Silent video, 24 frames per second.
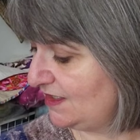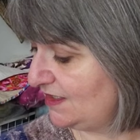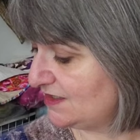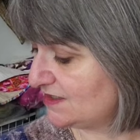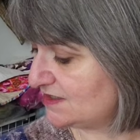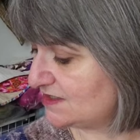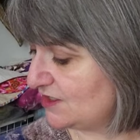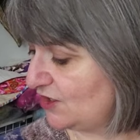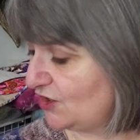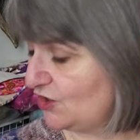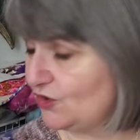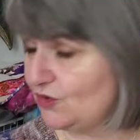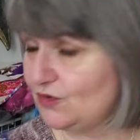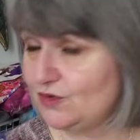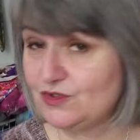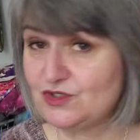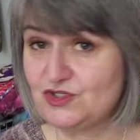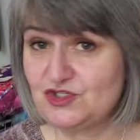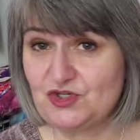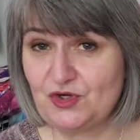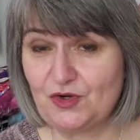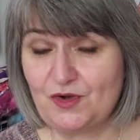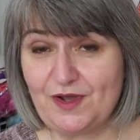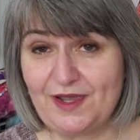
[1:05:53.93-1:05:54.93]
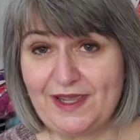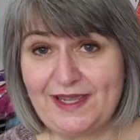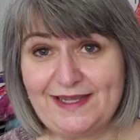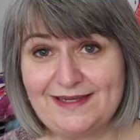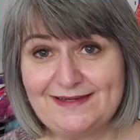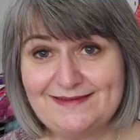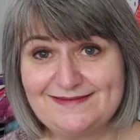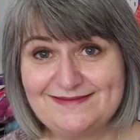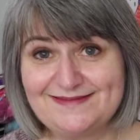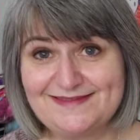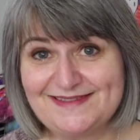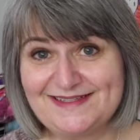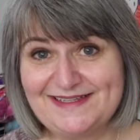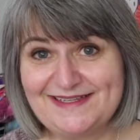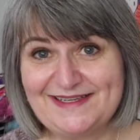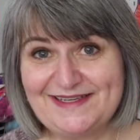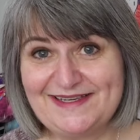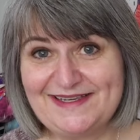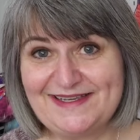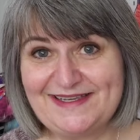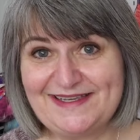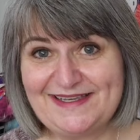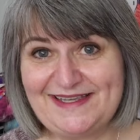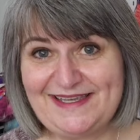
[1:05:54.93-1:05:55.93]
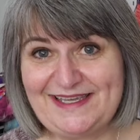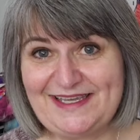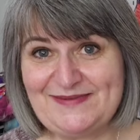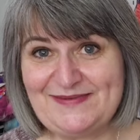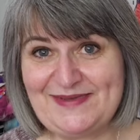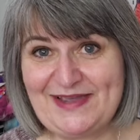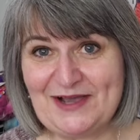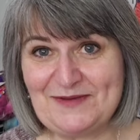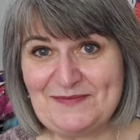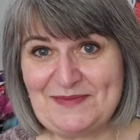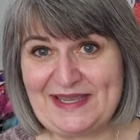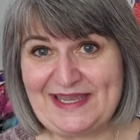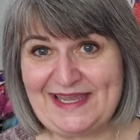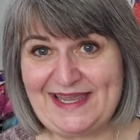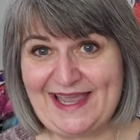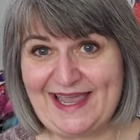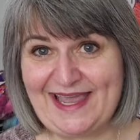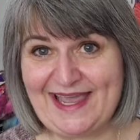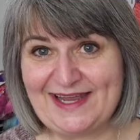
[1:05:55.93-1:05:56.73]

So Joy, email me